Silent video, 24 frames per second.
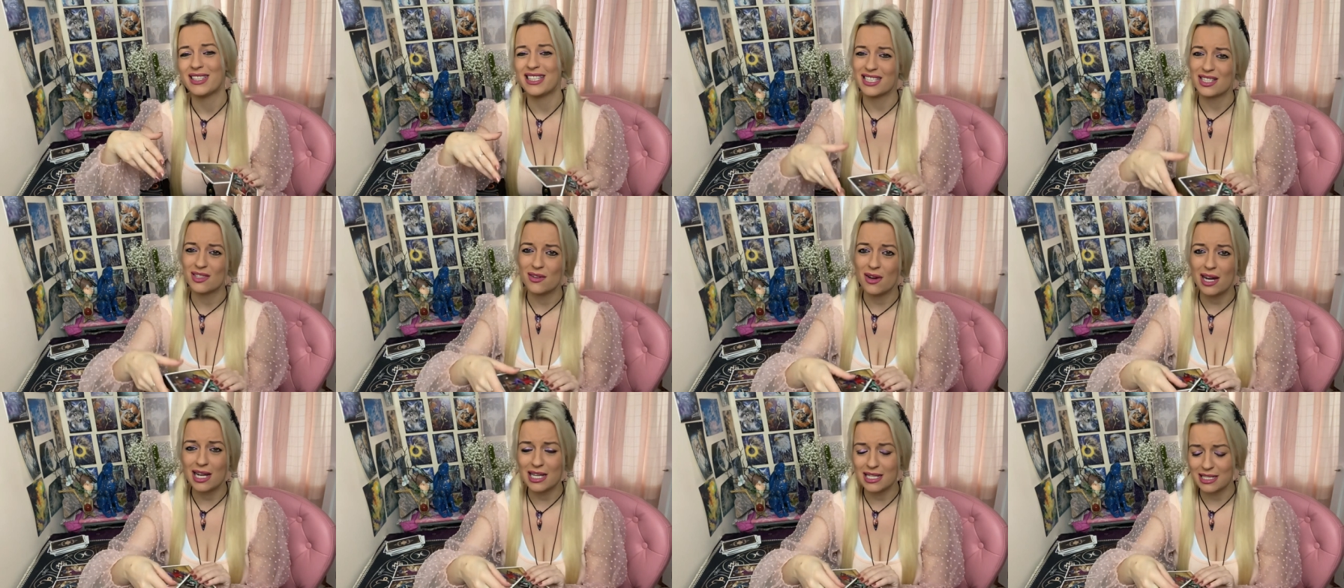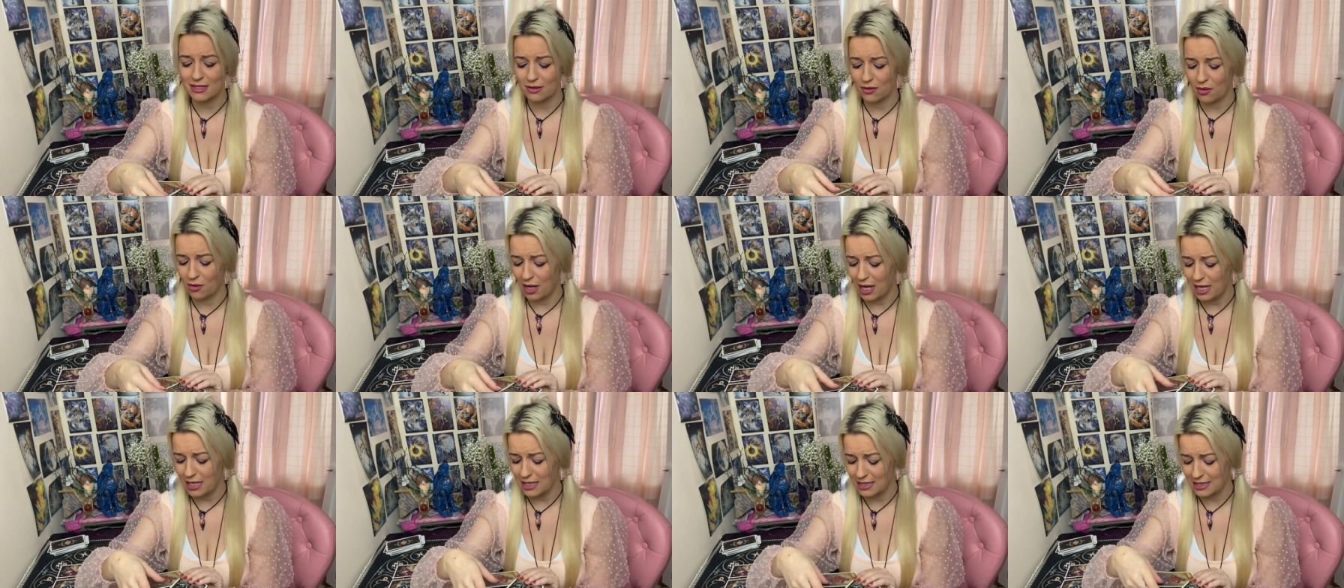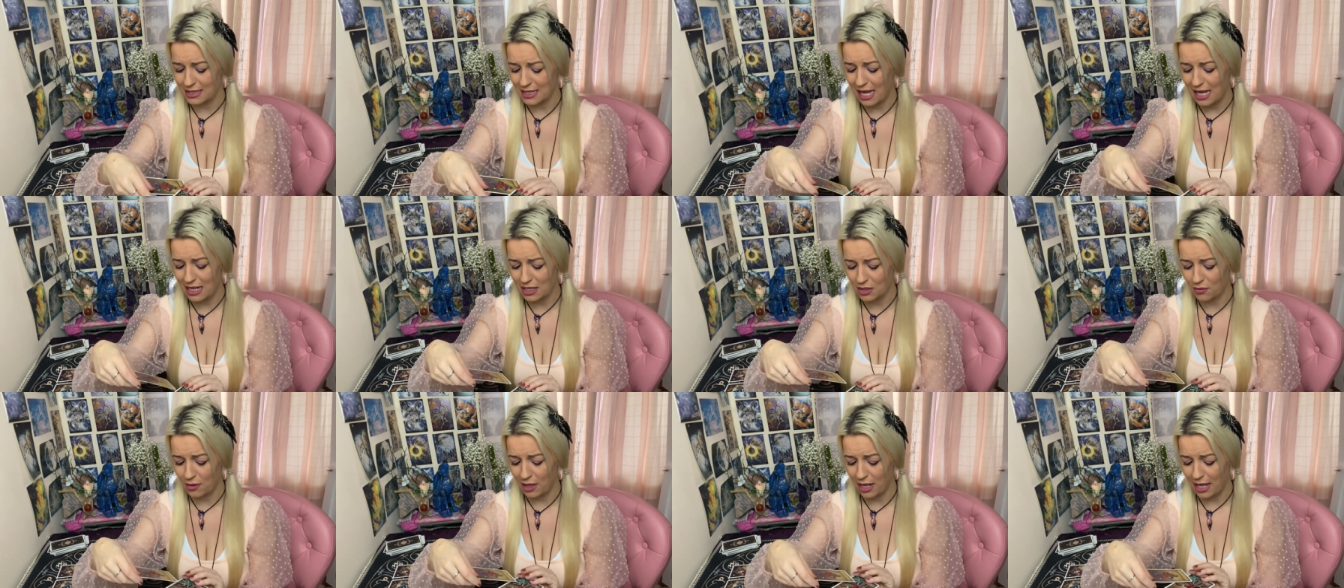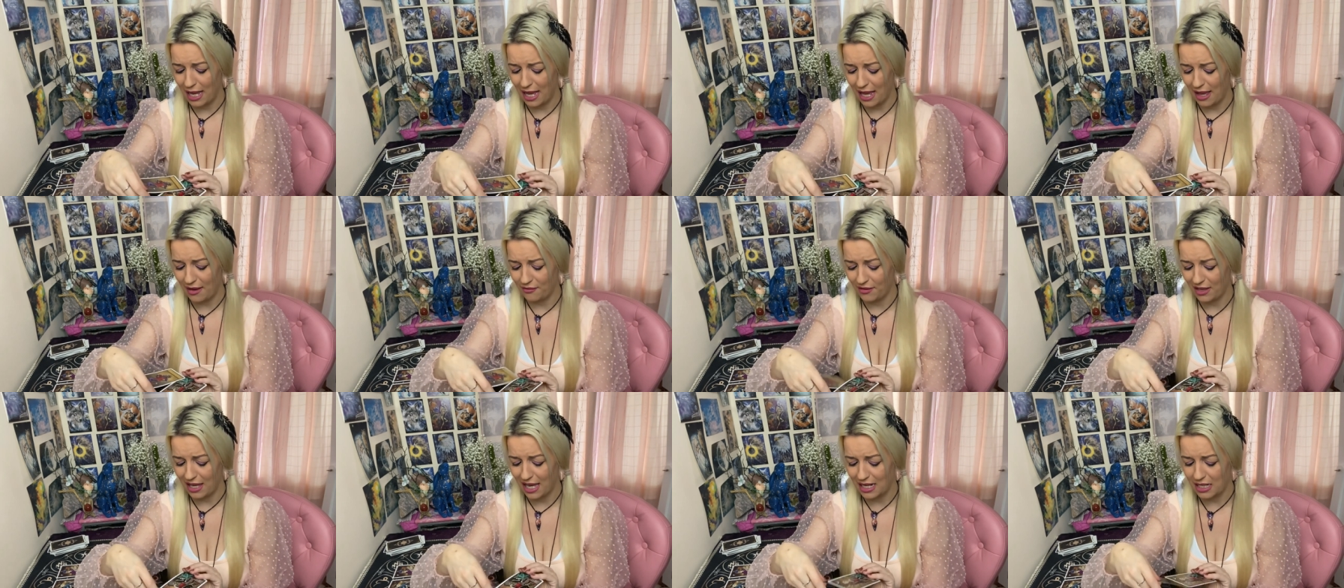It's quite sad, quite a
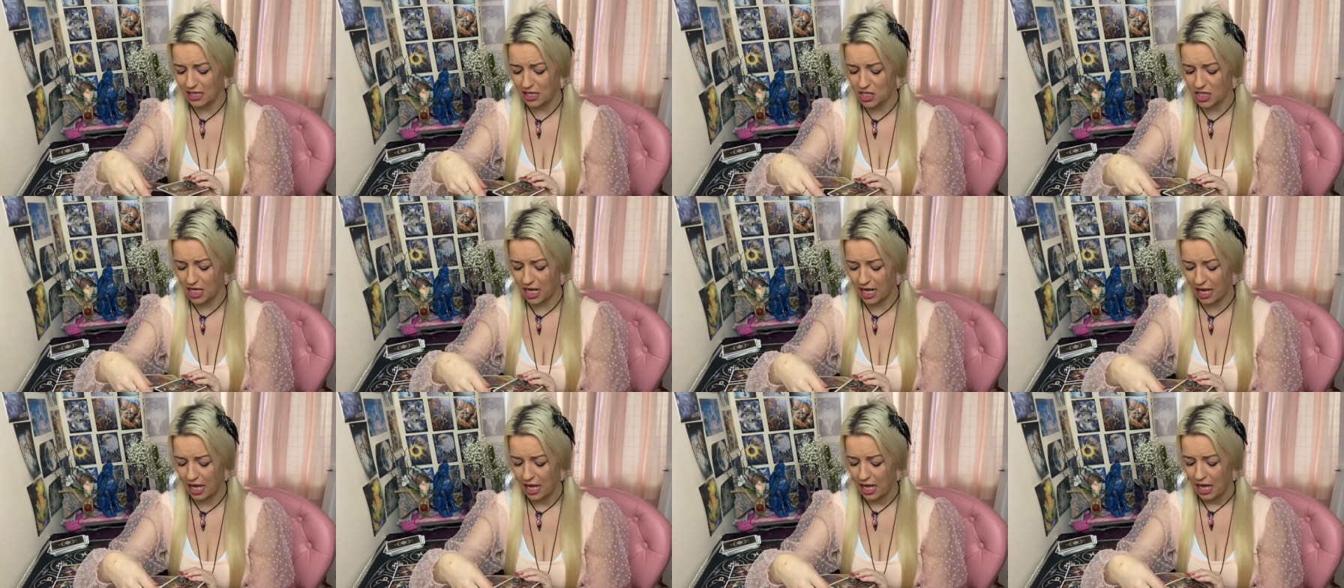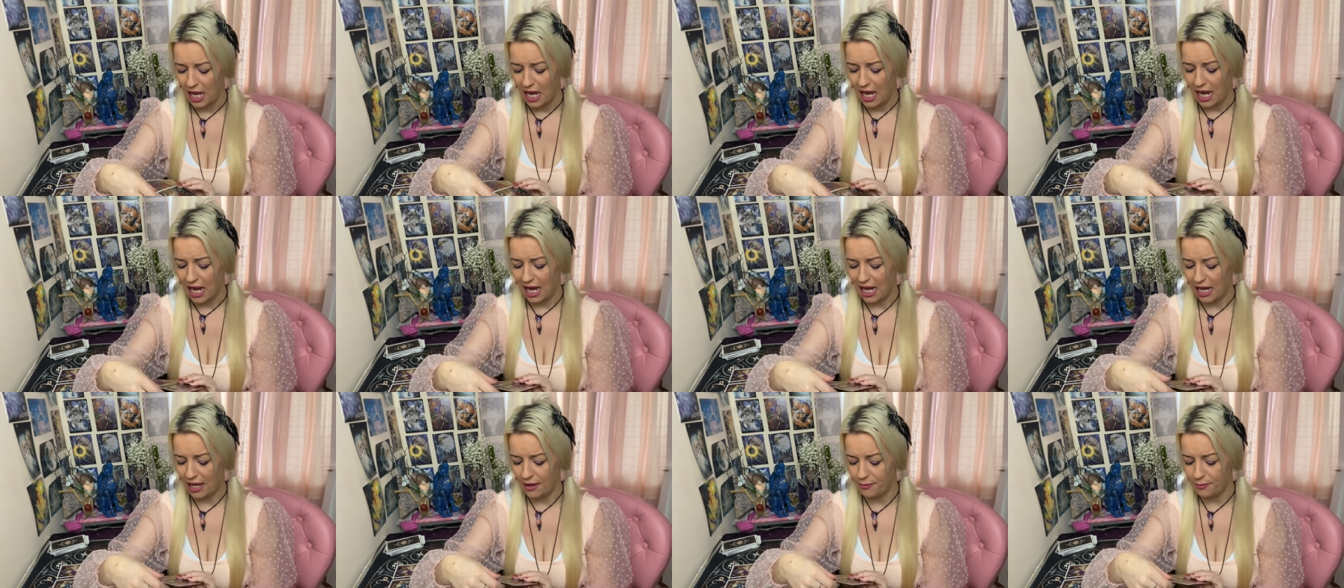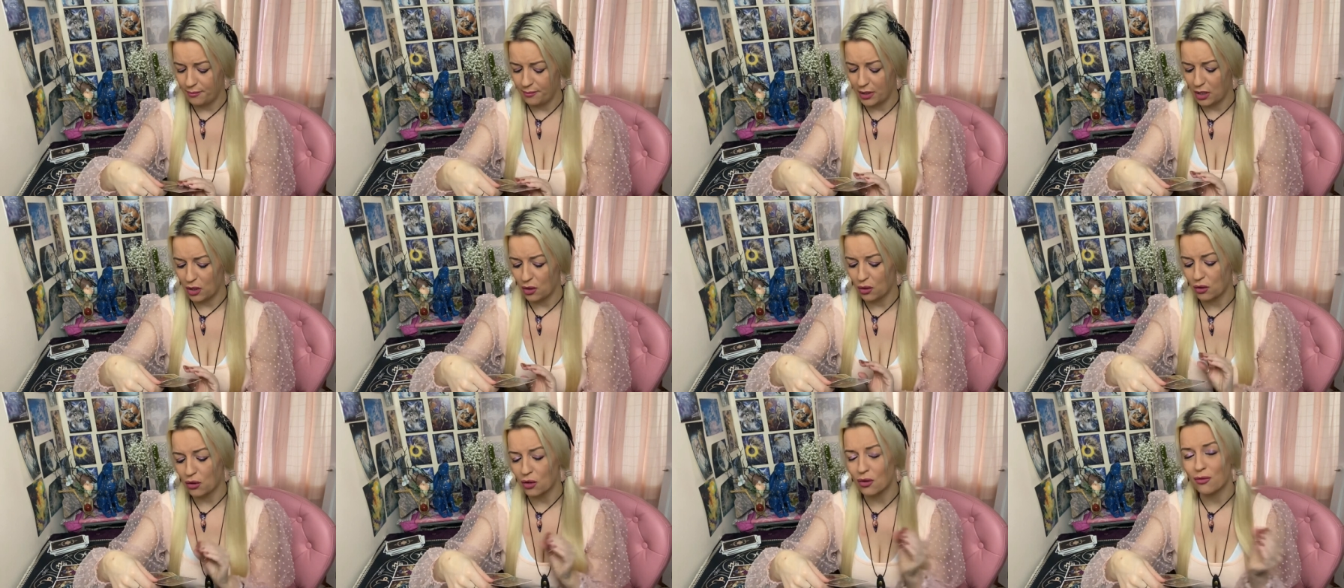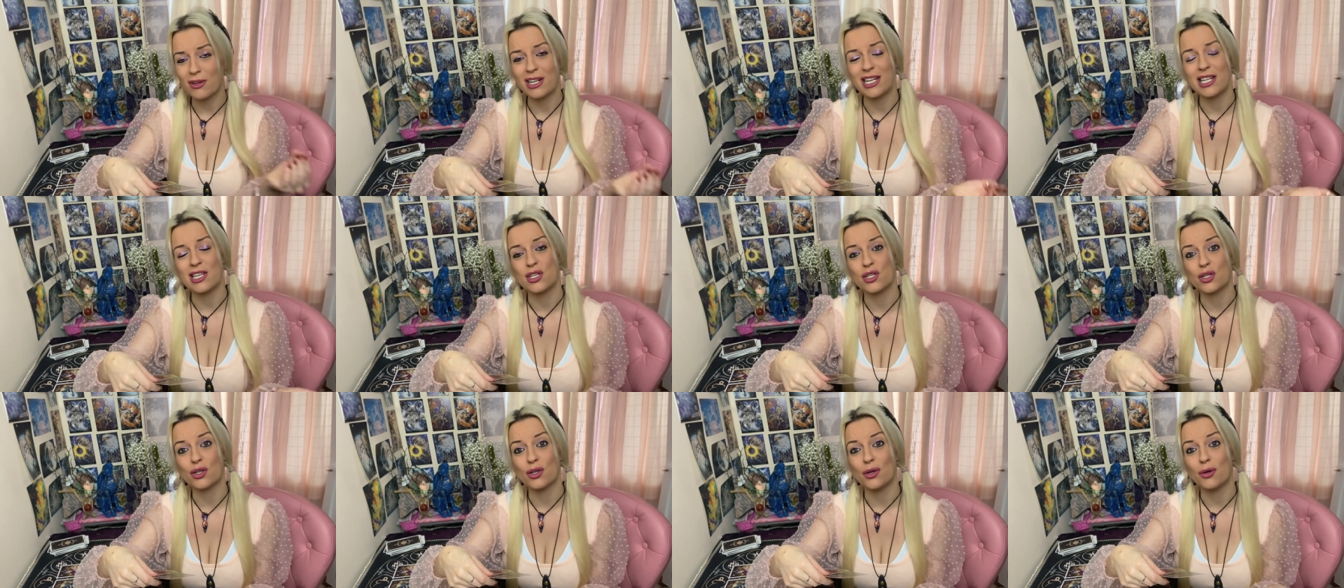heavy energy, but you're not
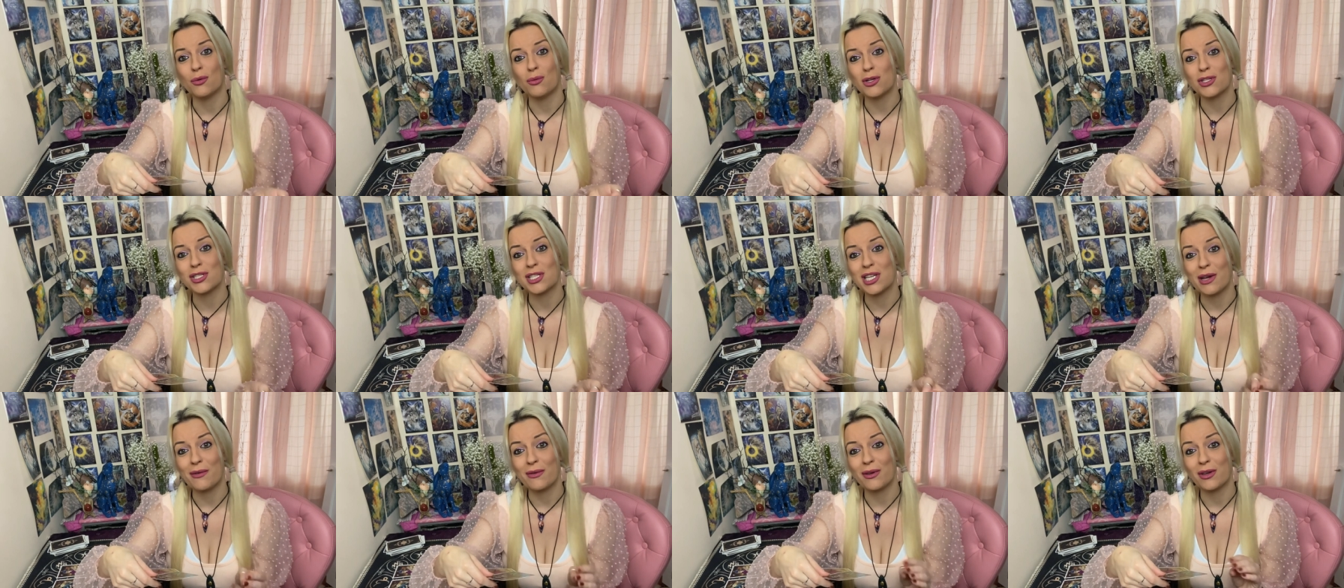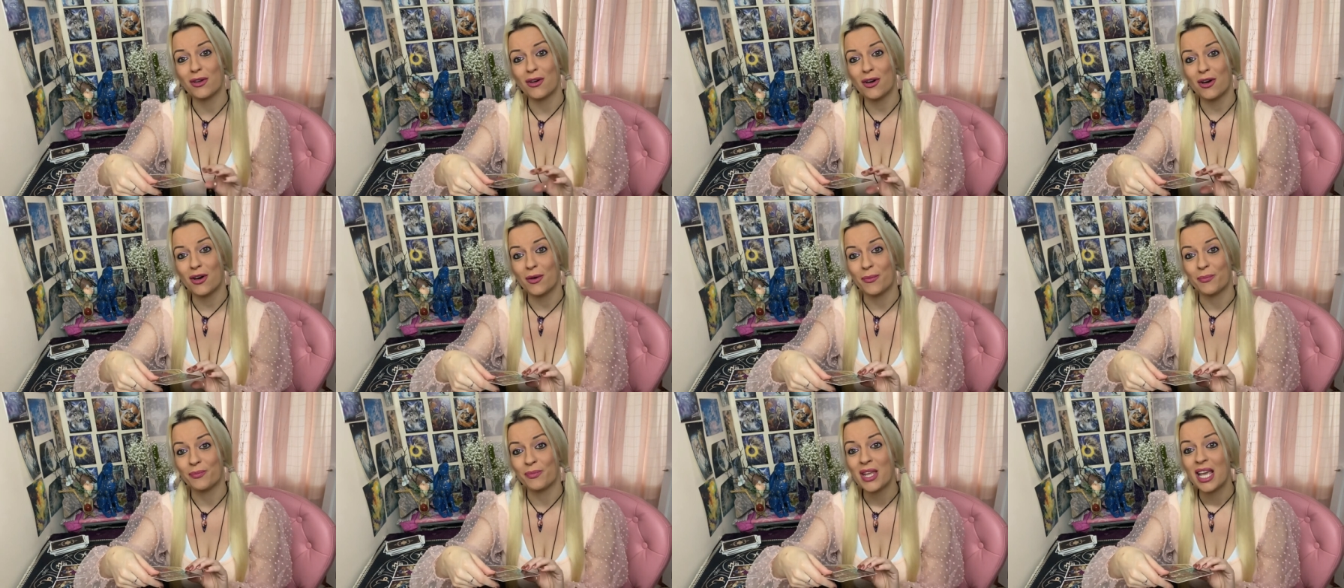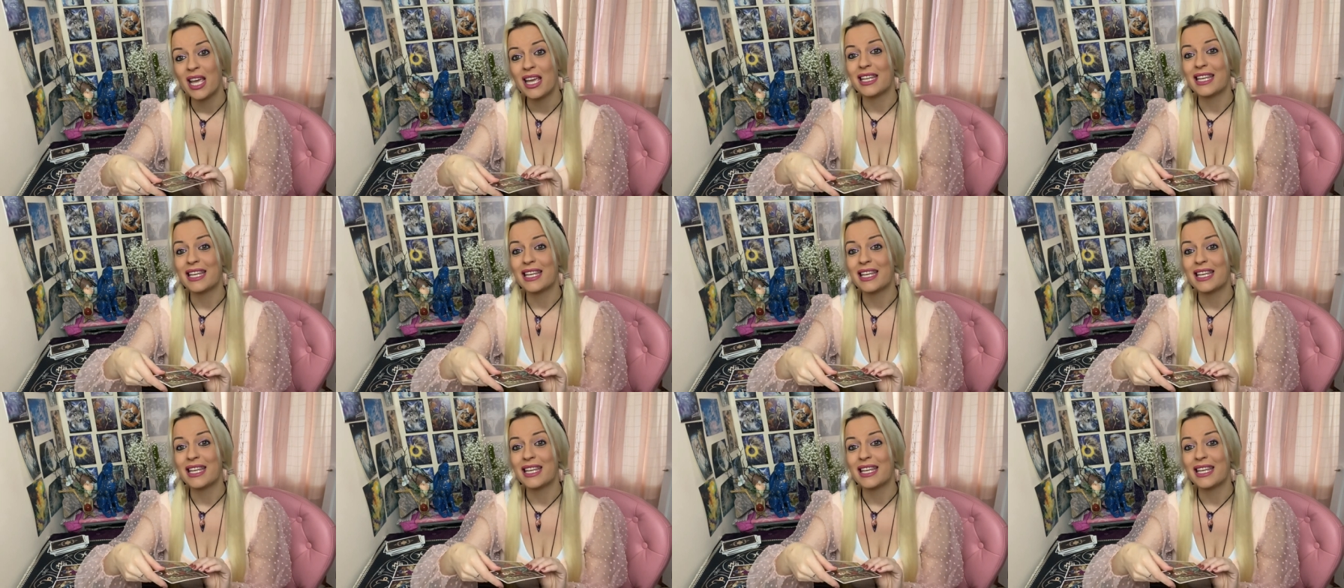really sure what's going on.